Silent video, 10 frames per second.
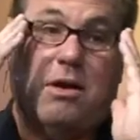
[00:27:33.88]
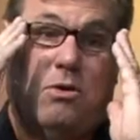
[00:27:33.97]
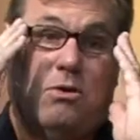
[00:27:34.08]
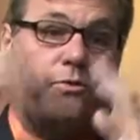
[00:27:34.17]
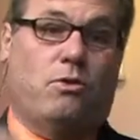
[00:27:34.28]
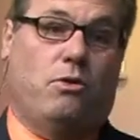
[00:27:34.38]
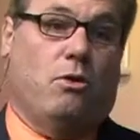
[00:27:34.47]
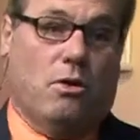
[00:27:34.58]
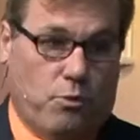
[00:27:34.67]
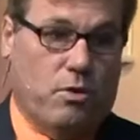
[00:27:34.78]
and you're in, you're
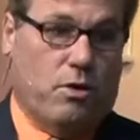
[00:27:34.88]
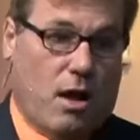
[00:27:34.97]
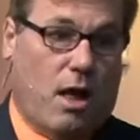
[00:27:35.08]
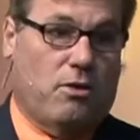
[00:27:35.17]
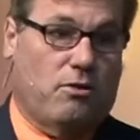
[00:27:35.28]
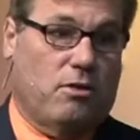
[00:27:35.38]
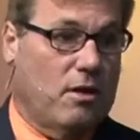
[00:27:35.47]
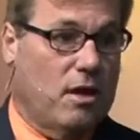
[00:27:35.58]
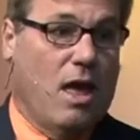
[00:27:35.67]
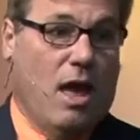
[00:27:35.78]
in a four-year college
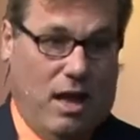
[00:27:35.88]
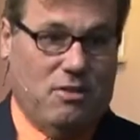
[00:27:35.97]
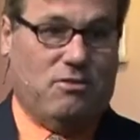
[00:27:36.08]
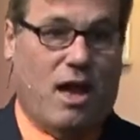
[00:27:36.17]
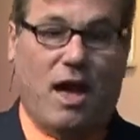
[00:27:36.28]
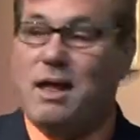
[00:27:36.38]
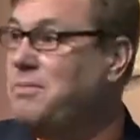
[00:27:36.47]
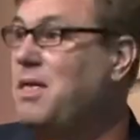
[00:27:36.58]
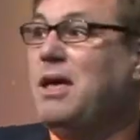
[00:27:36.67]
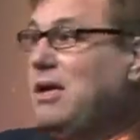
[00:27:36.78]
and it's tight,
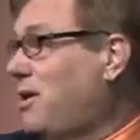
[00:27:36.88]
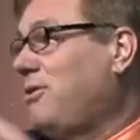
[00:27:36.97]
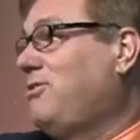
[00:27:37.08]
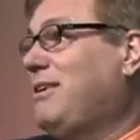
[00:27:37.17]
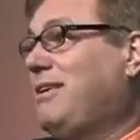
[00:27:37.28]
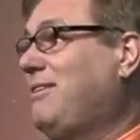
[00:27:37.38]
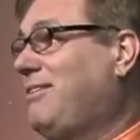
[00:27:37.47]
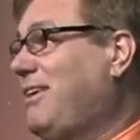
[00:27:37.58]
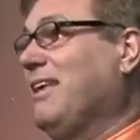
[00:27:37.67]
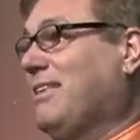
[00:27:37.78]
go to G T C
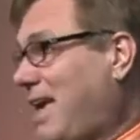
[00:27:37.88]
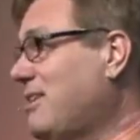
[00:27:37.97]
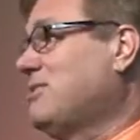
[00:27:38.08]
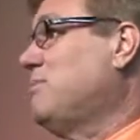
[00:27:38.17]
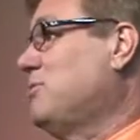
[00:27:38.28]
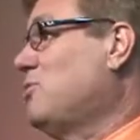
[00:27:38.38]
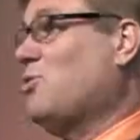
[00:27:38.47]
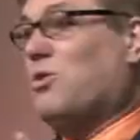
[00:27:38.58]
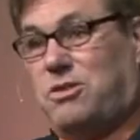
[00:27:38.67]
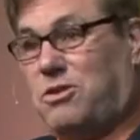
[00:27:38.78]
C and take a summer school
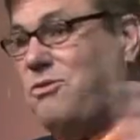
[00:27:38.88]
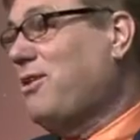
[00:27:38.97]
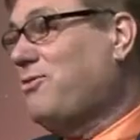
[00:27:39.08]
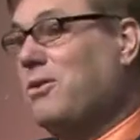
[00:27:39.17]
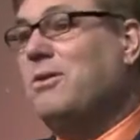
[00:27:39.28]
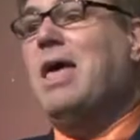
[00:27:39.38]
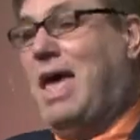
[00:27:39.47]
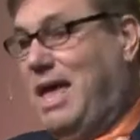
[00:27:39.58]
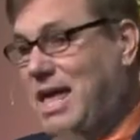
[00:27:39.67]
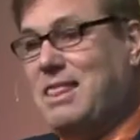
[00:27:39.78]
course that'll transfer
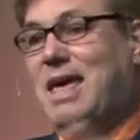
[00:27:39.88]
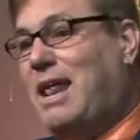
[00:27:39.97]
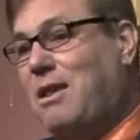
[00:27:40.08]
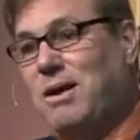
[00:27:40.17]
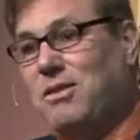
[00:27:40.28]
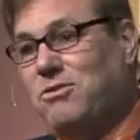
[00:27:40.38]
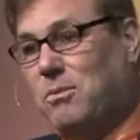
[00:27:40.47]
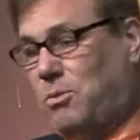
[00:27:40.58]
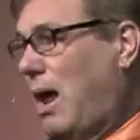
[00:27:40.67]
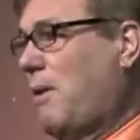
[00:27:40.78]
and get that out of the way in the
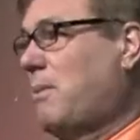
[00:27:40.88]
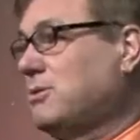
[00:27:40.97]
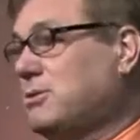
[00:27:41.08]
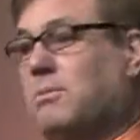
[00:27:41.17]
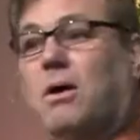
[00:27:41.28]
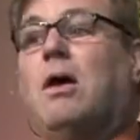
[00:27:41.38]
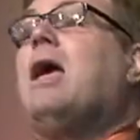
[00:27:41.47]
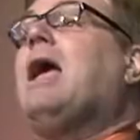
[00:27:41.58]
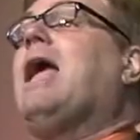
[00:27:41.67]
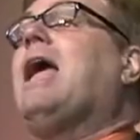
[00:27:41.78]
summer. Well, I want my summer.
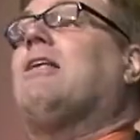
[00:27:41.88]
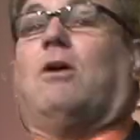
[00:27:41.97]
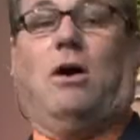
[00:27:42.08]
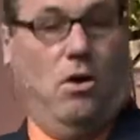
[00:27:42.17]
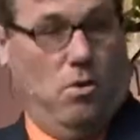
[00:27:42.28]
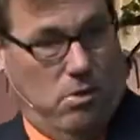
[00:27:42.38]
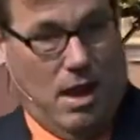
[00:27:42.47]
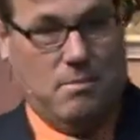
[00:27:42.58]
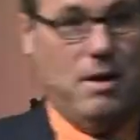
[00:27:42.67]
It's a whole lot